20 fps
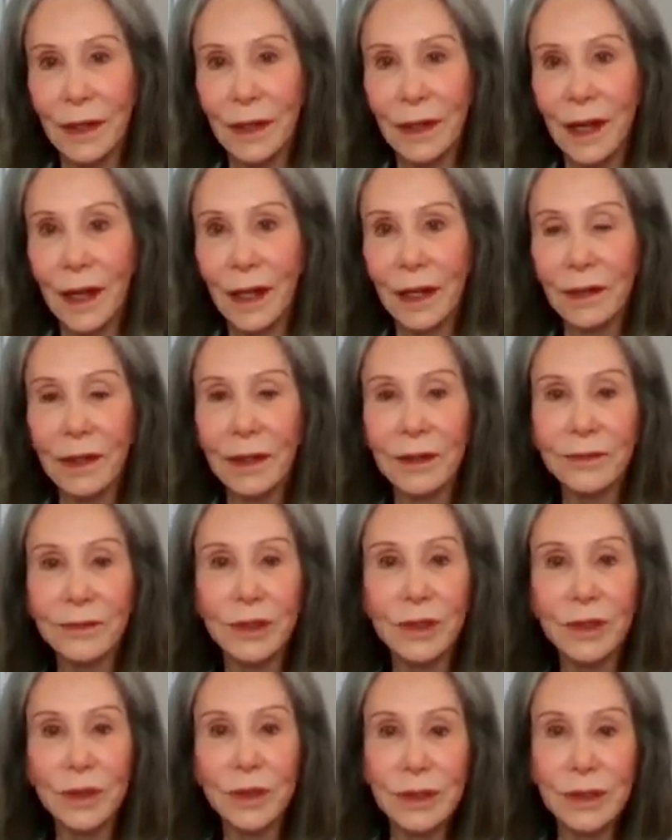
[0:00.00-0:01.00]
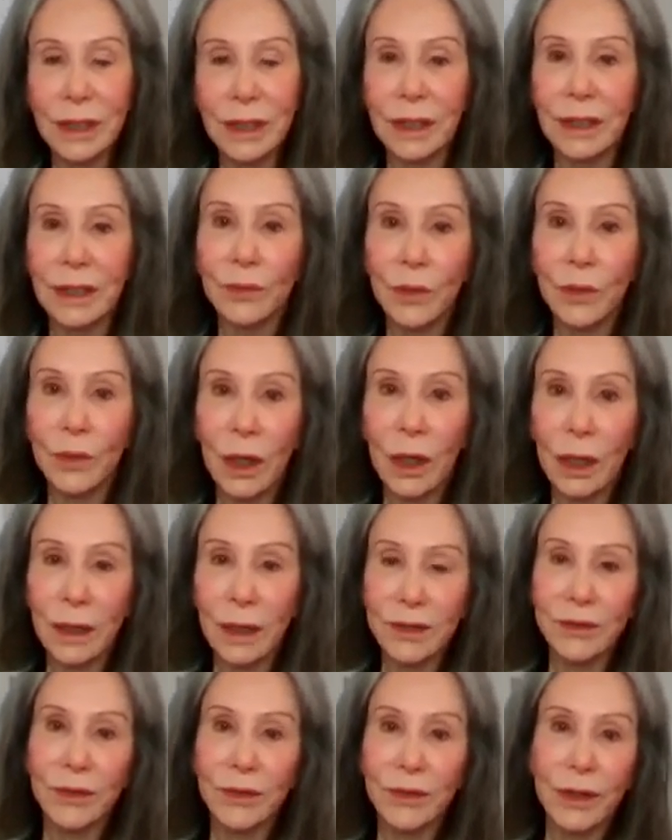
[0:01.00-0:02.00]
And I love to use quinoa.
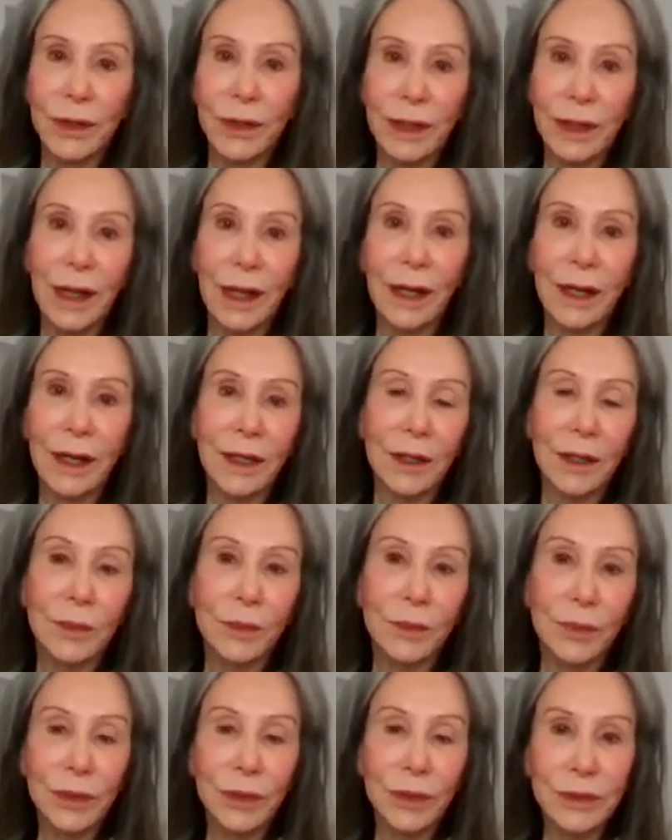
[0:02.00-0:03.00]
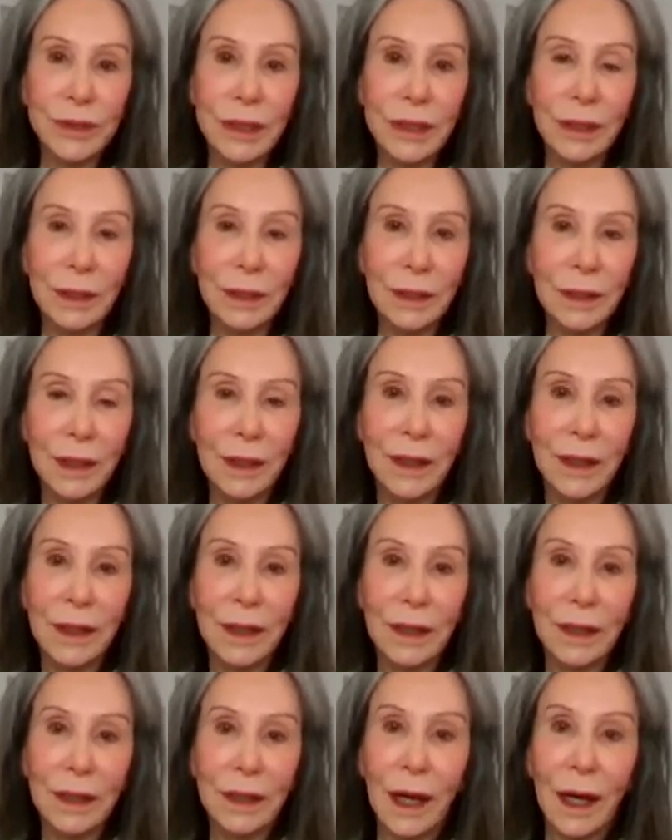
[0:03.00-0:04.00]
It's very high in protein.
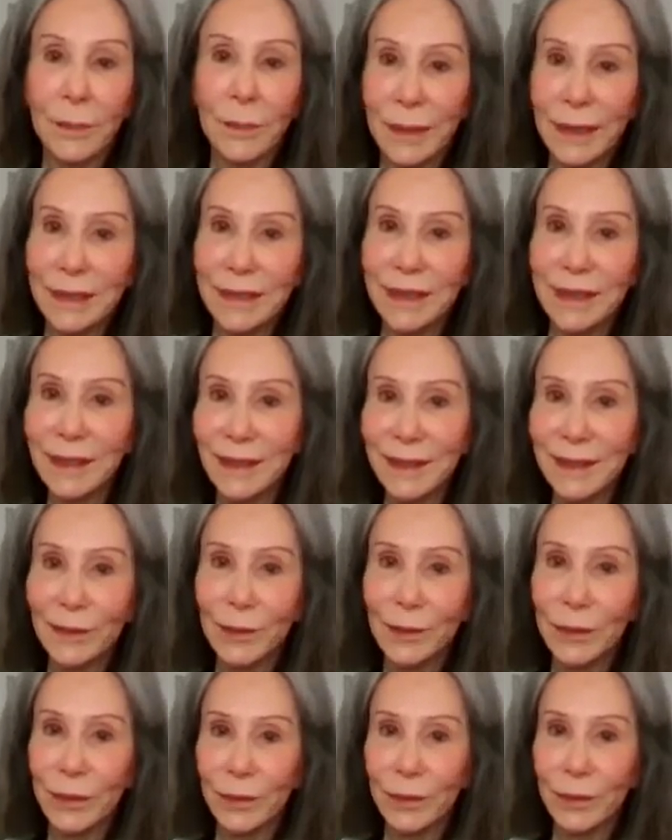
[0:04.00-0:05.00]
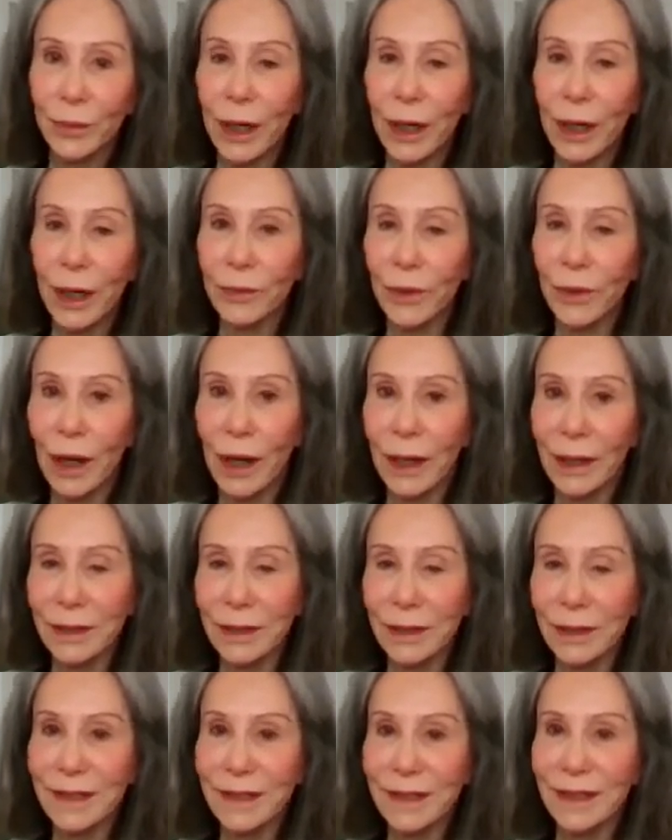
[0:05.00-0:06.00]
I mix it a little with brown
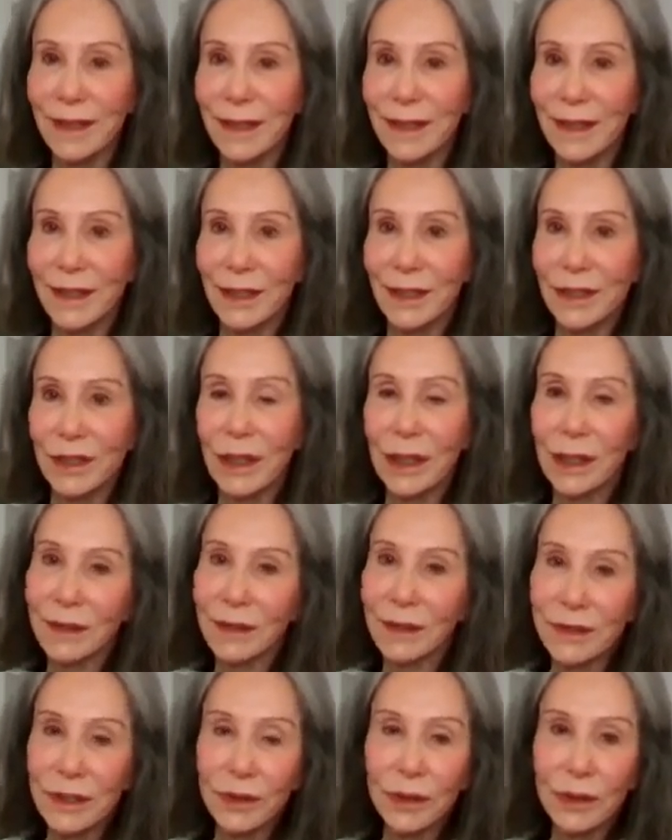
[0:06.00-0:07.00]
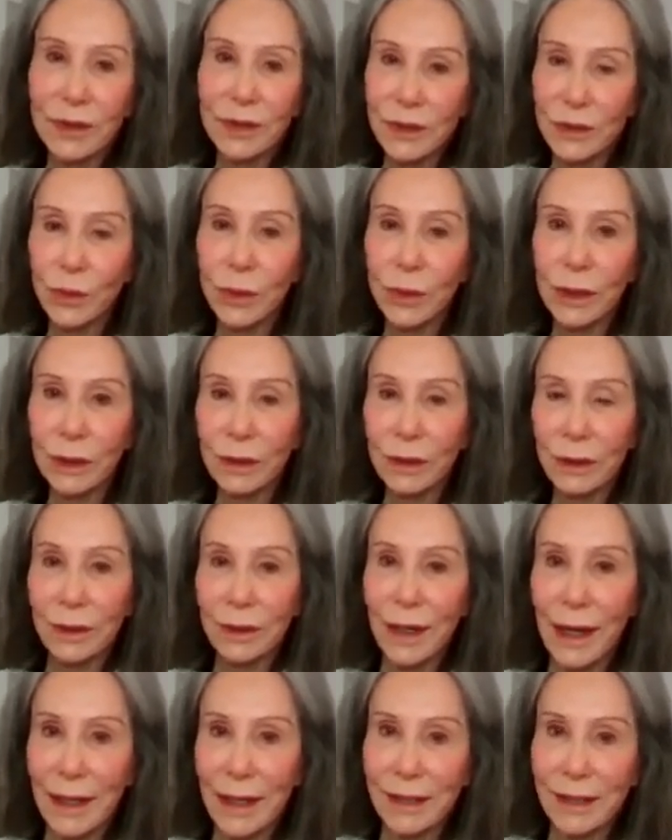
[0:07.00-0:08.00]
rice, so that gives a little
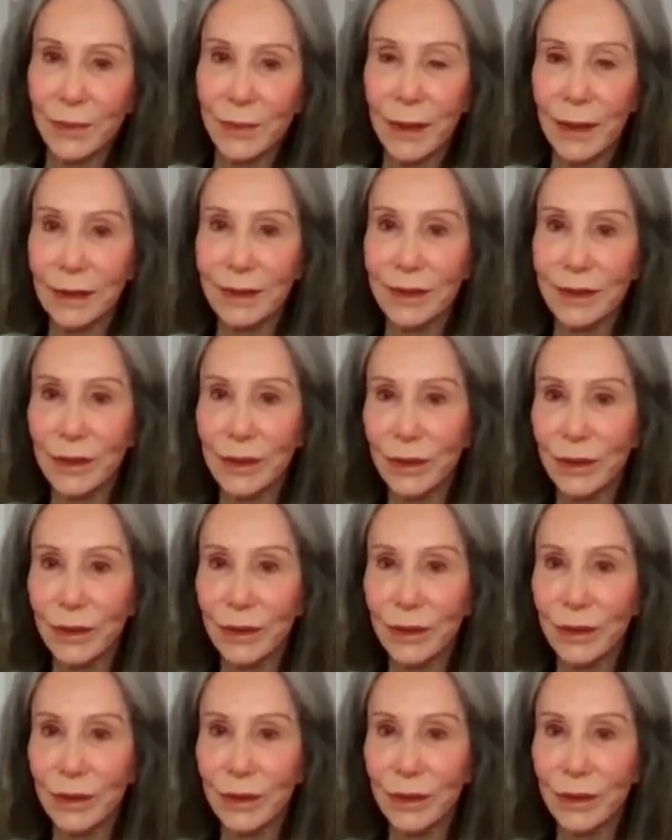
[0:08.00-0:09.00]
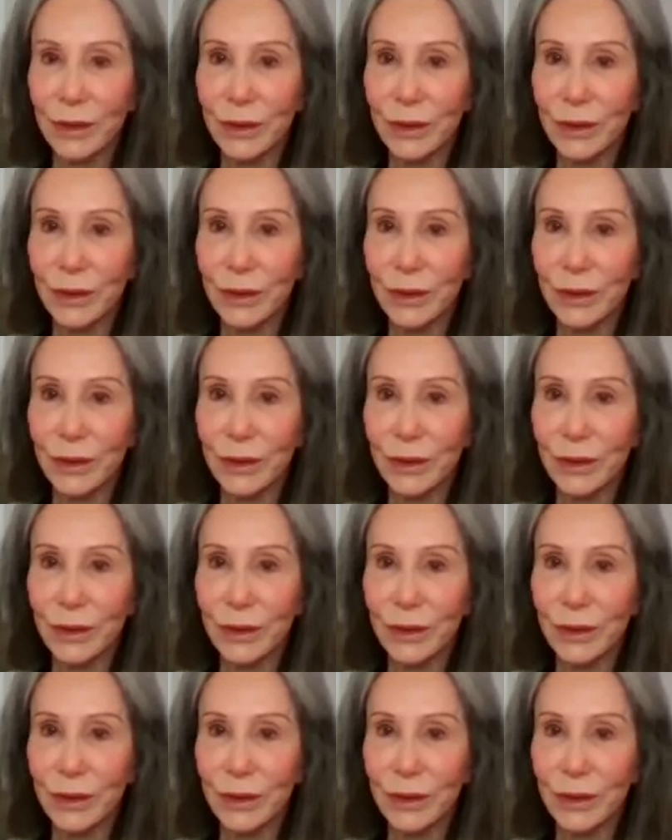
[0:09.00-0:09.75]
sweeter aspect to it.